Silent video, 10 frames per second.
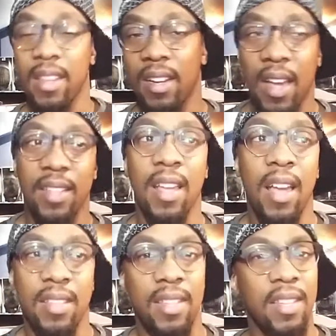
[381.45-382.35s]
and the guy
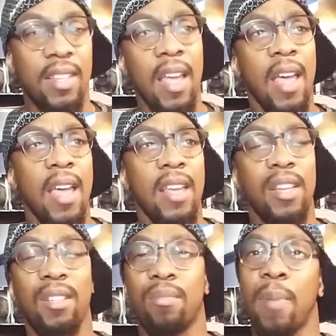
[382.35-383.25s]
dies, and then
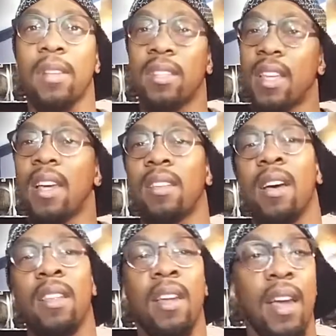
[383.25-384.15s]
he's about to take out
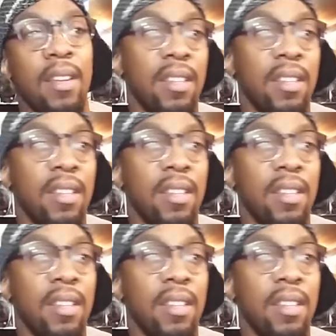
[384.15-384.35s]
the other guy,